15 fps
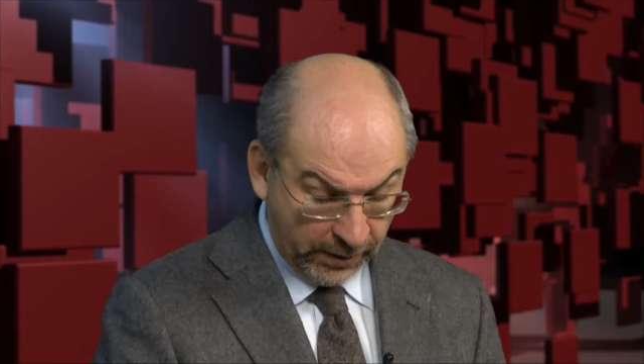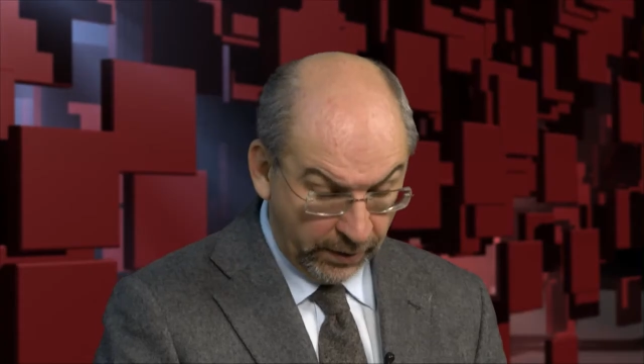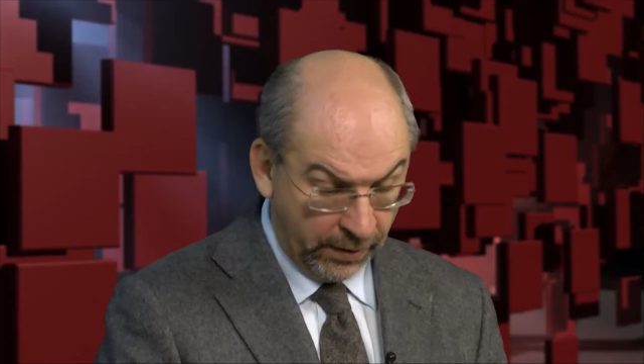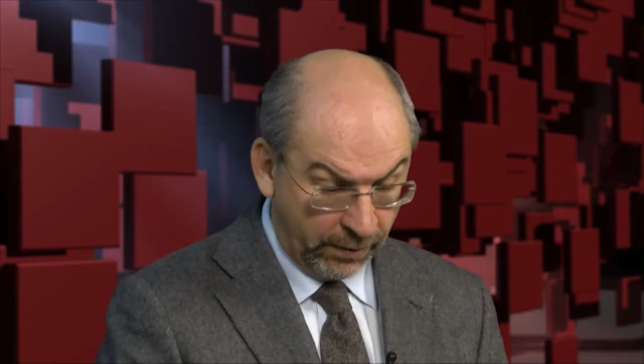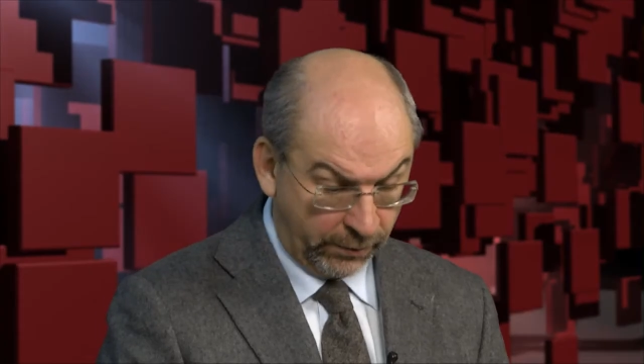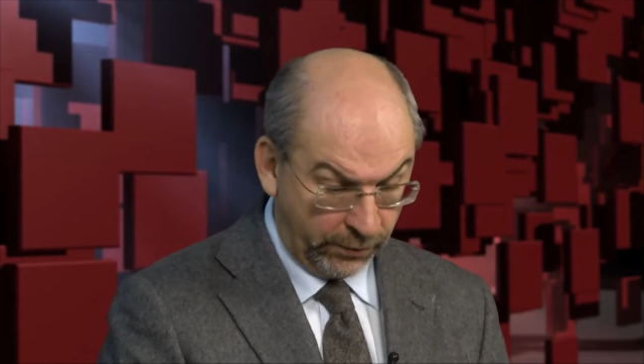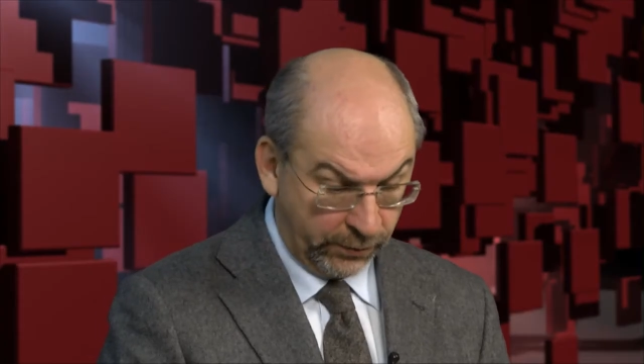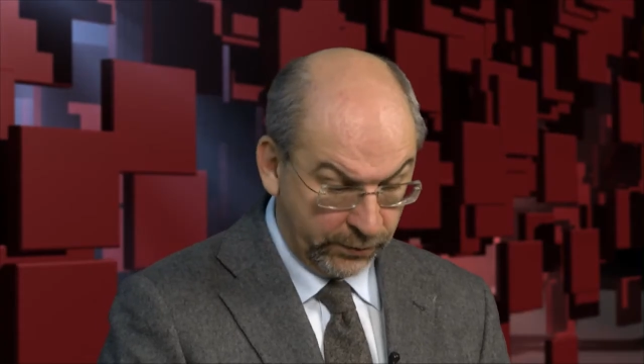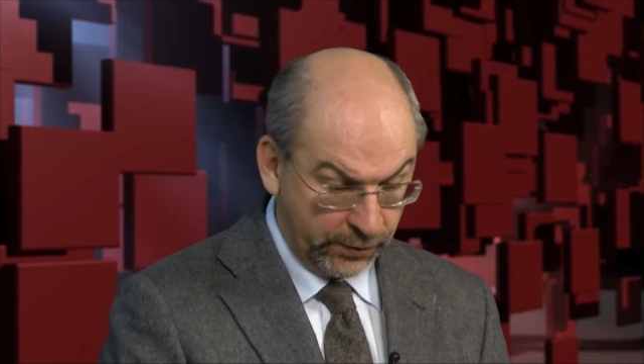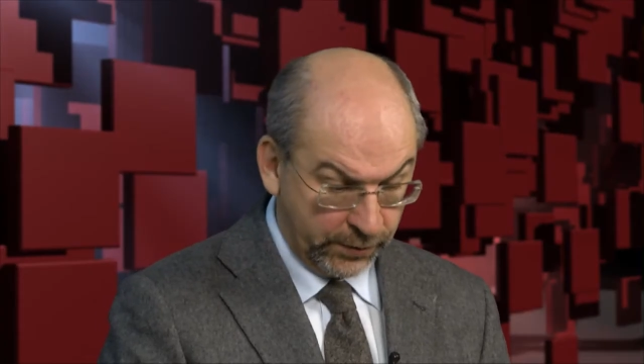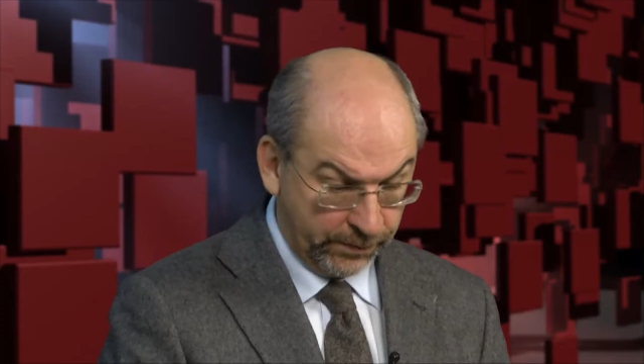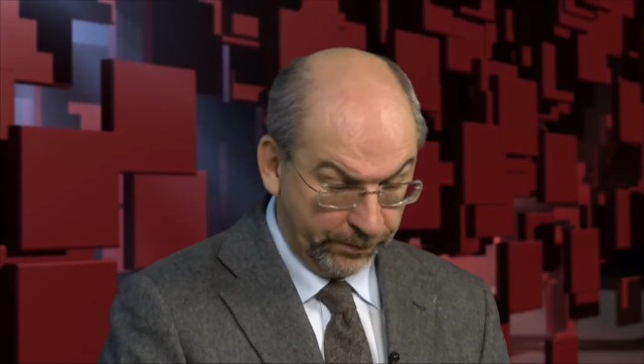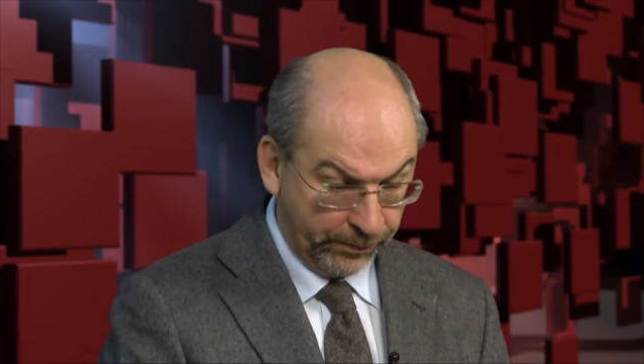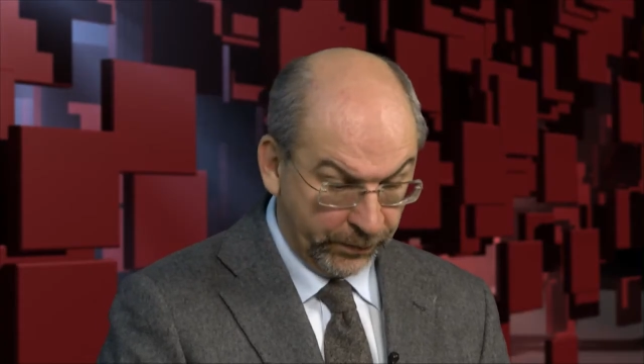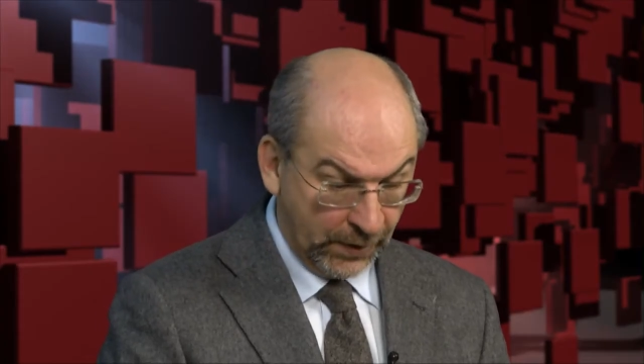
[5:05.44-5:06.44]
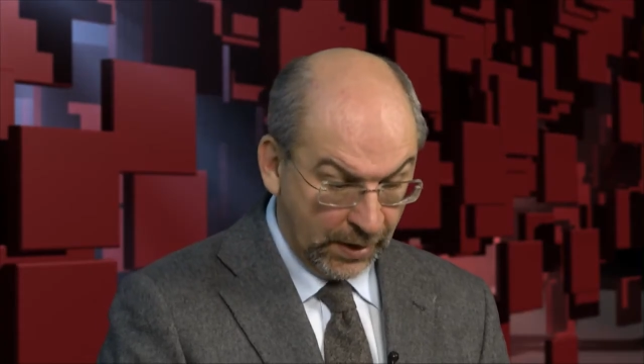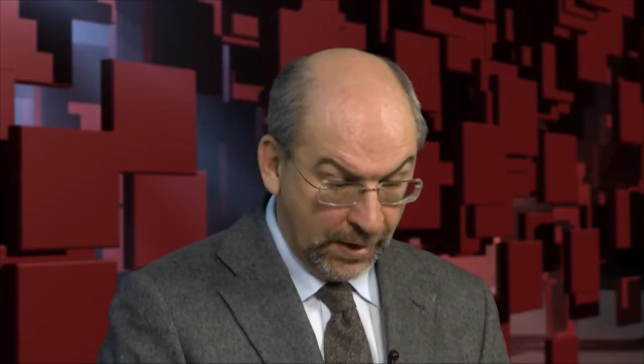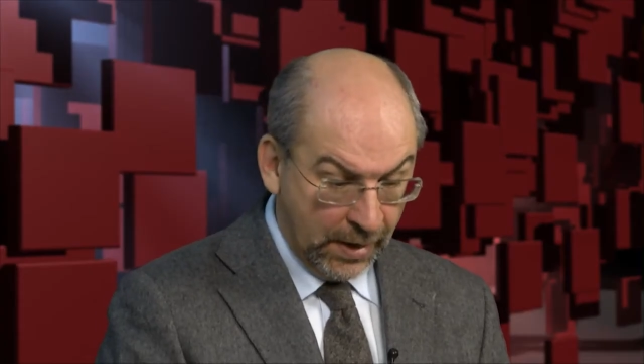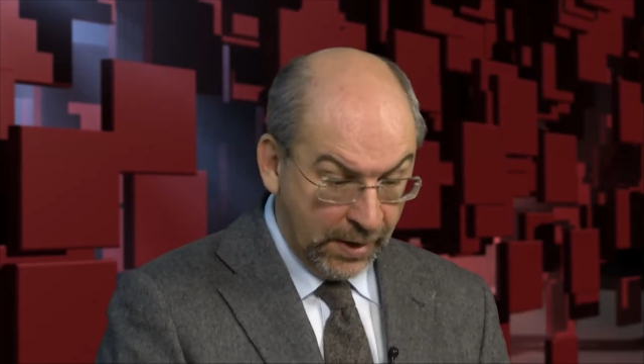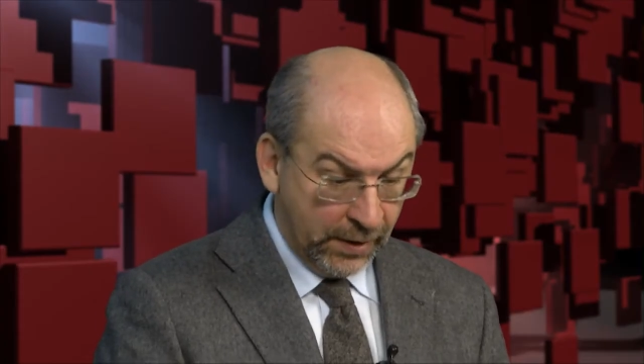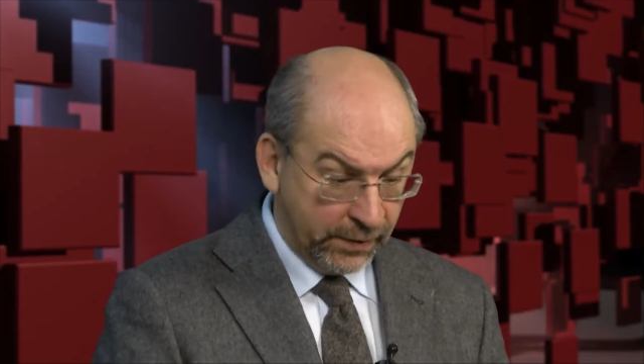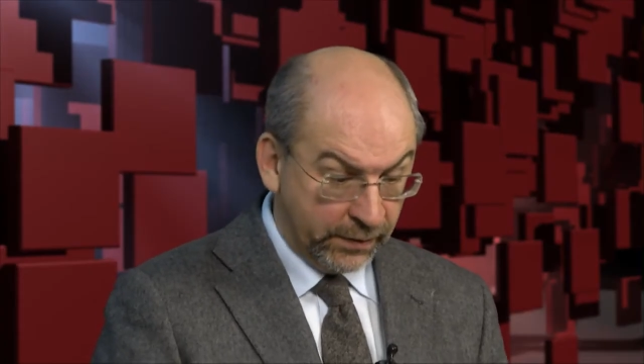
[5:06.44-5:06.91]
errors.
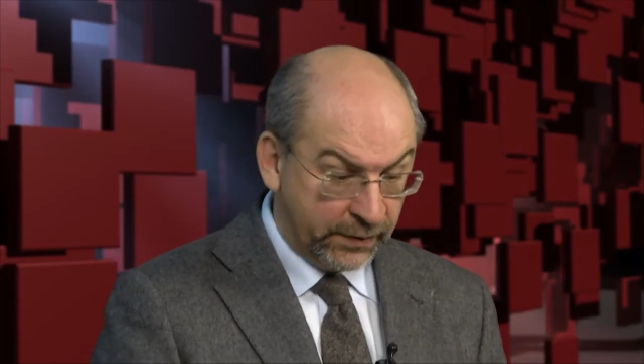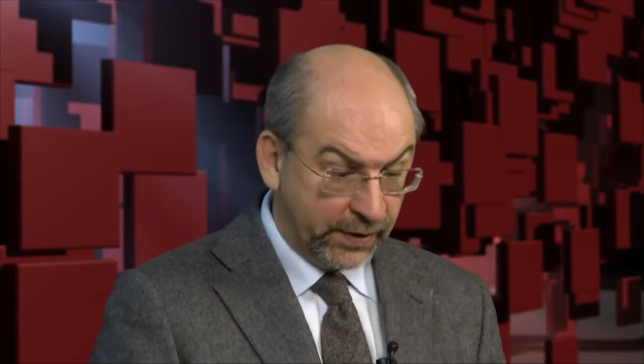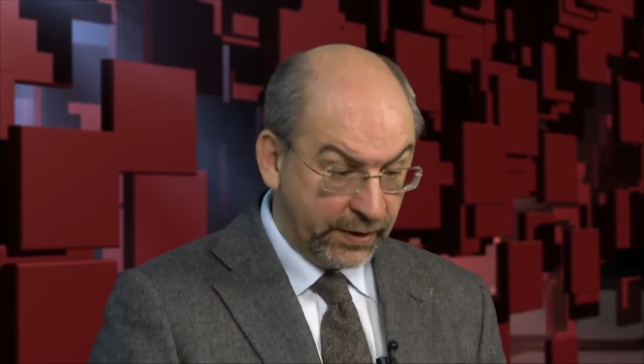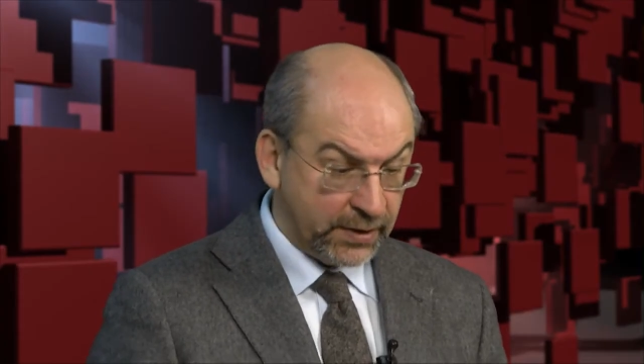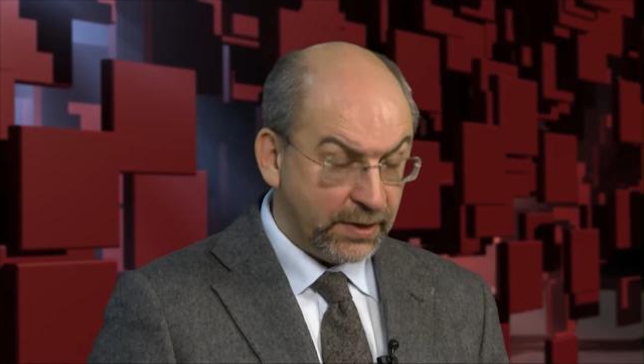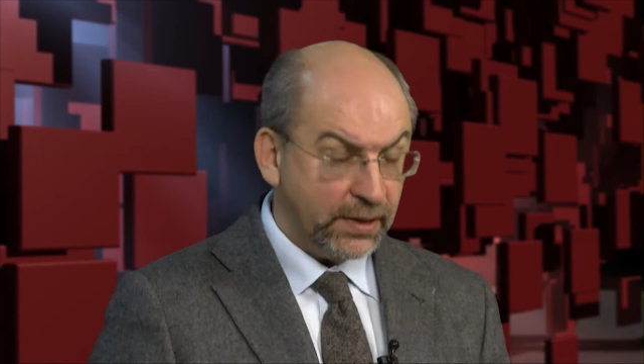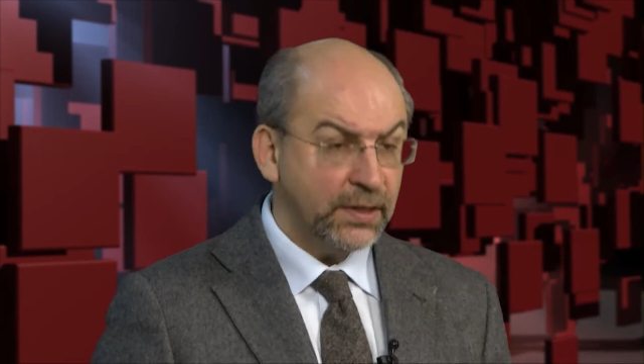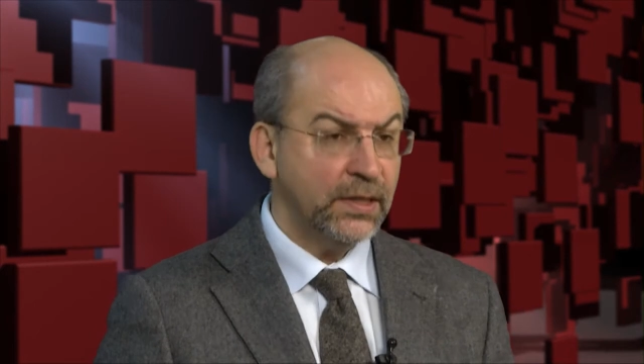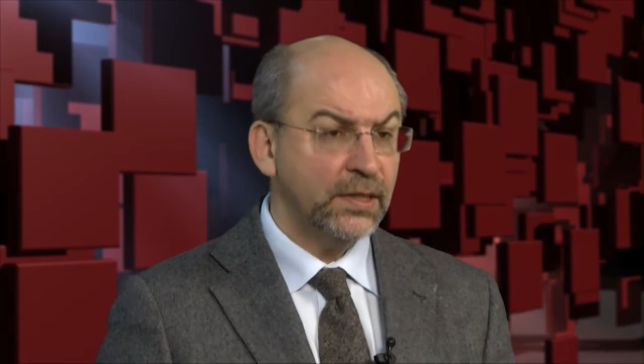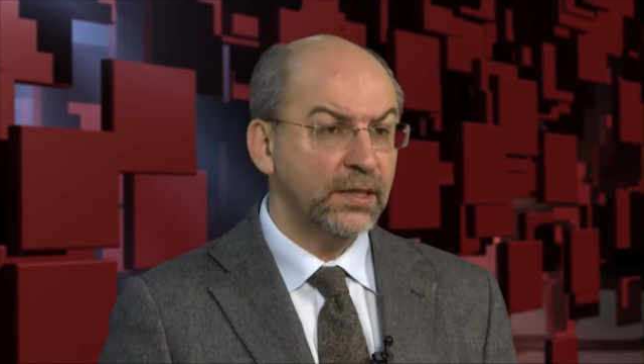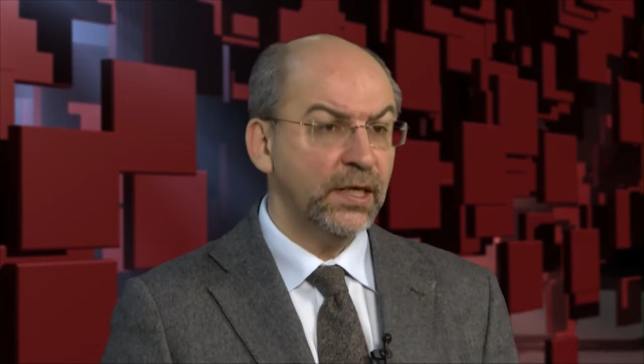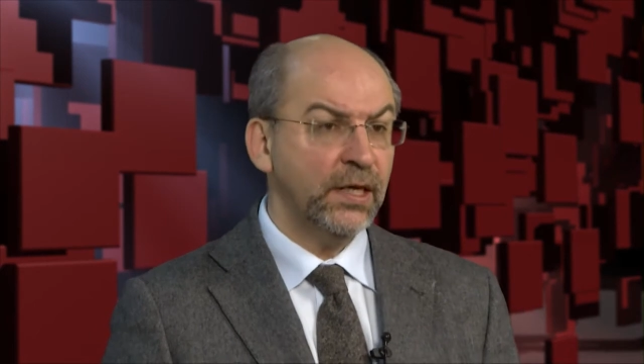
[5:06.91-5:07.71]
There exists